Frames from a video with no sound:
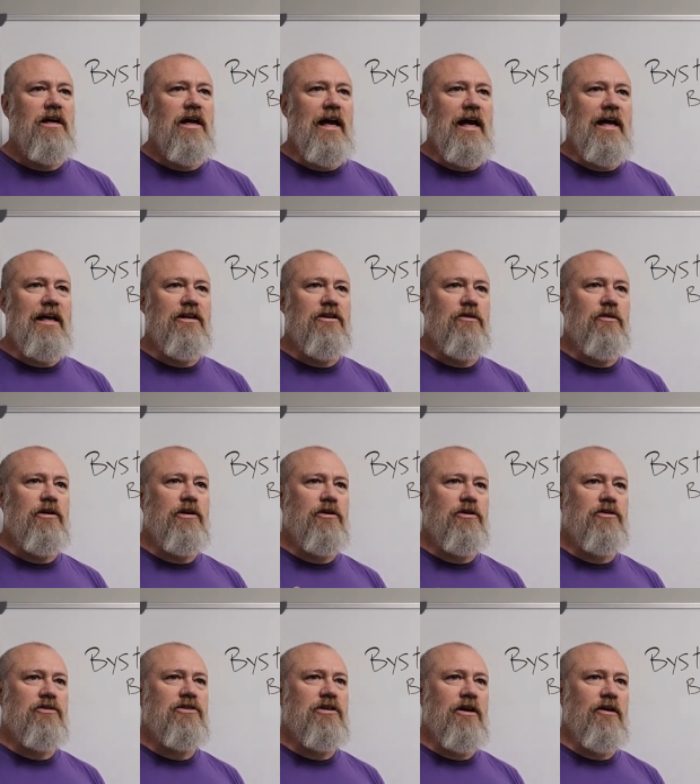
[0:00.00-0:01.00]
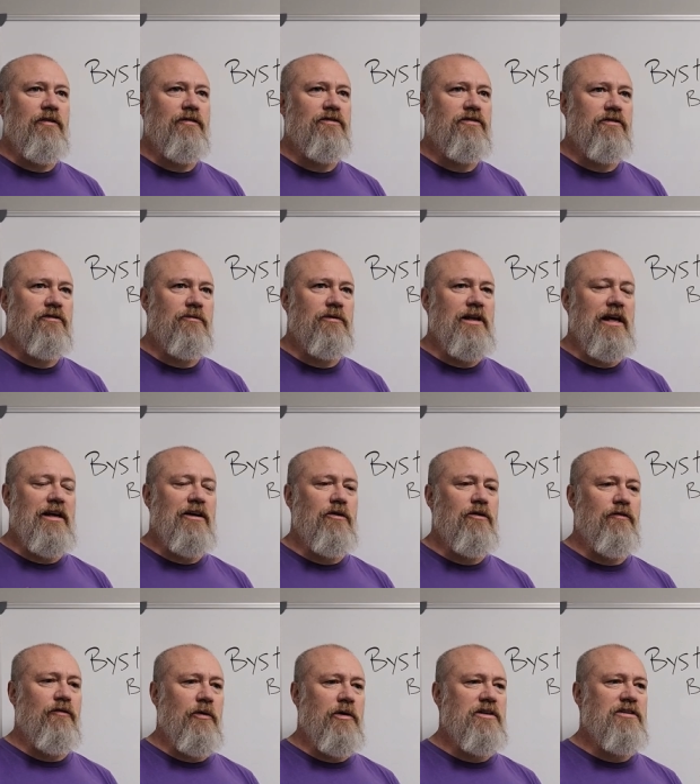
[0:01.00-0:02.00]
and you hear yourself with that
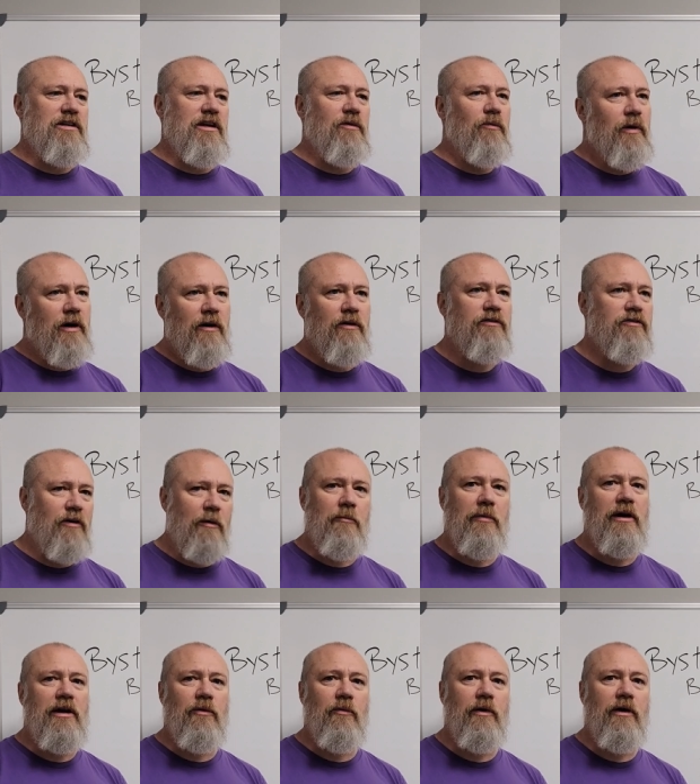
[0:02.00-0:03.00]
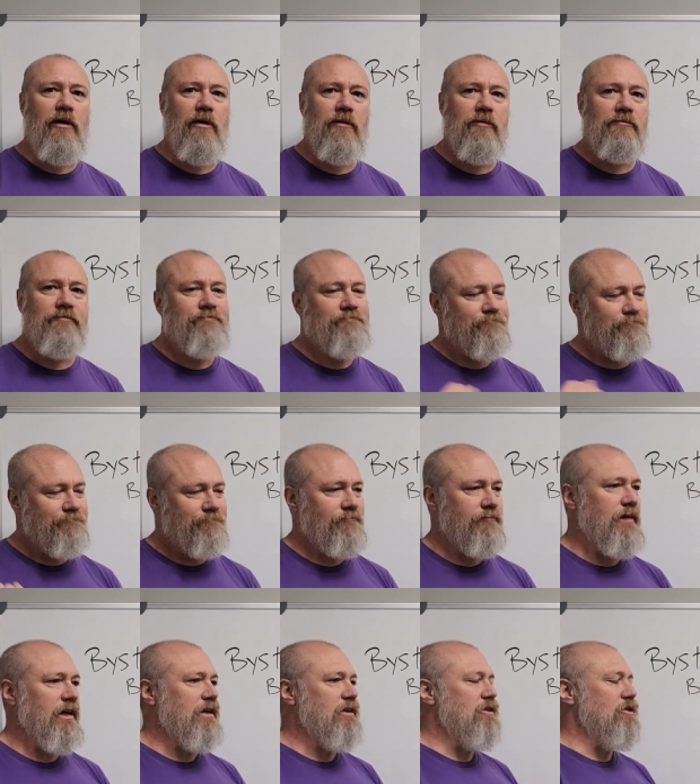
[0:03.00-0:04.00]
inner voice saying, "Well, somebody will."
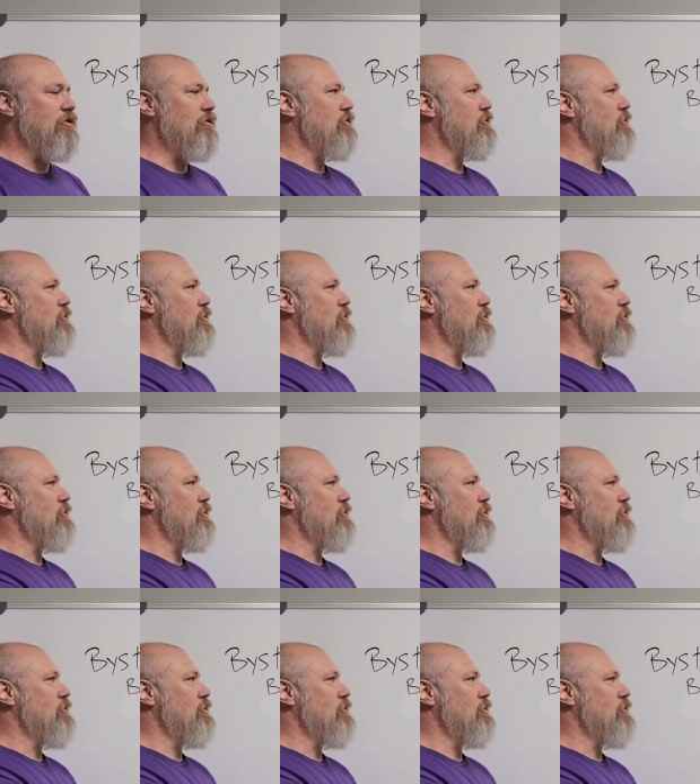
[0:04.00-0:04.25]
then you,